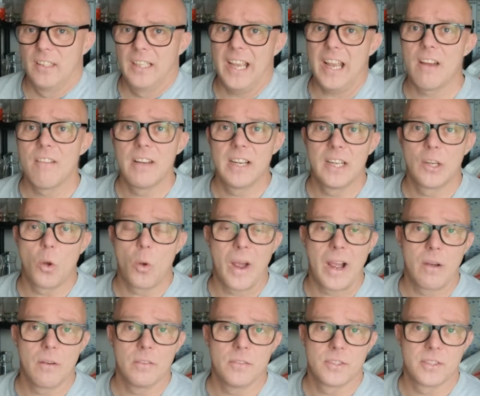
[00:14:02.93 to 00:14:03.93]
Can't really go
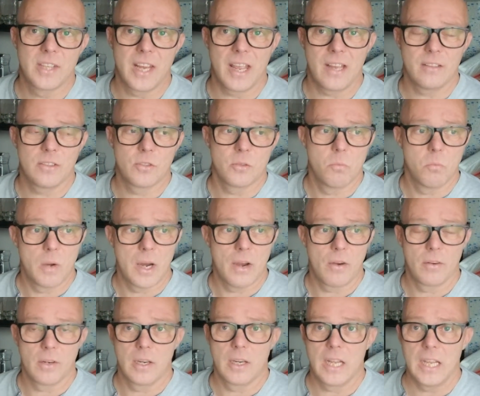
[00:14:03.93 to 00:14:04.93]
out and sit
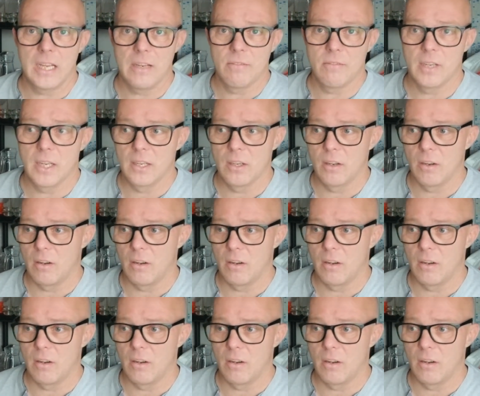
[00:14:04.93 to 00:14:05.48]
somewhere in an evening